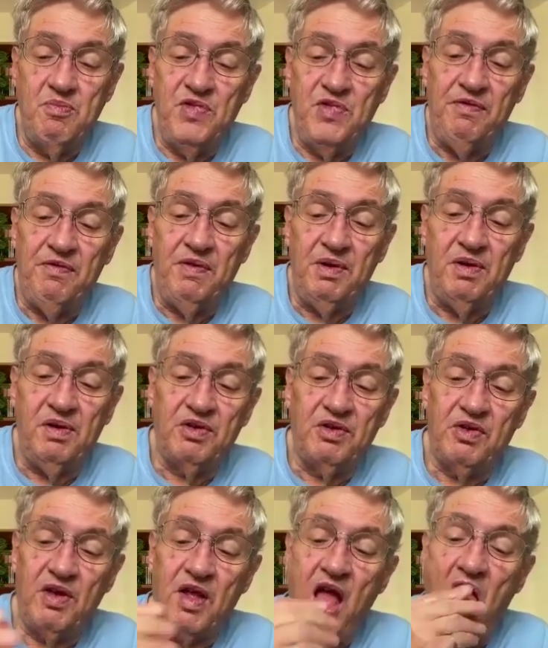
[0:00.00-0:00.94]

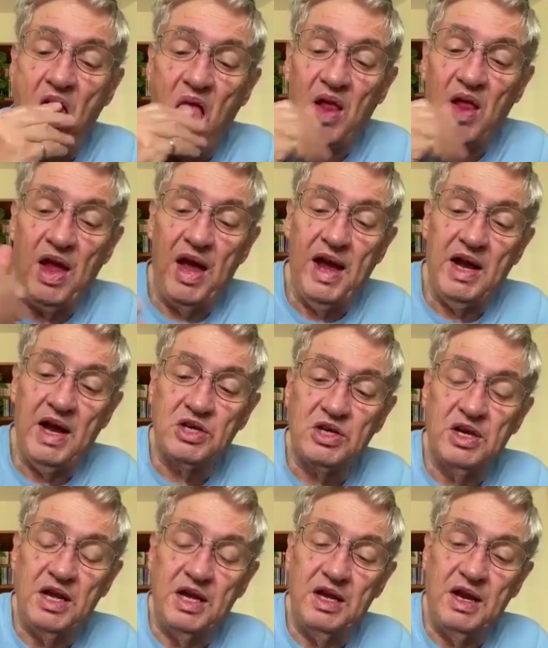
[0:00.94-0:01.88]
difficult to get to
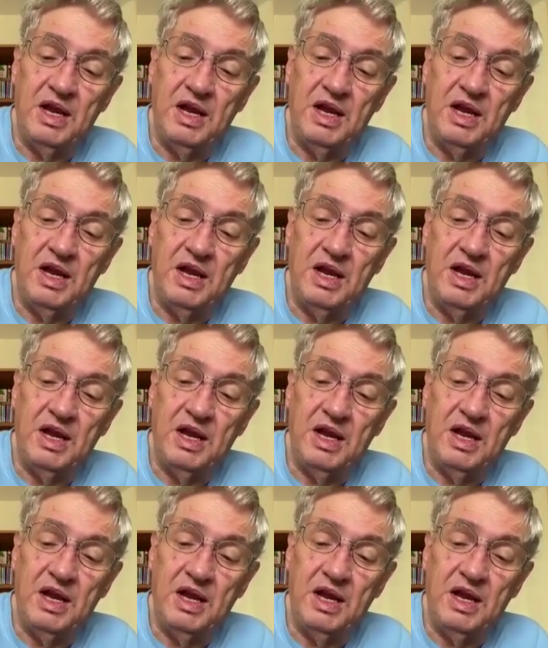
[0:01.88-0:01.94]
actually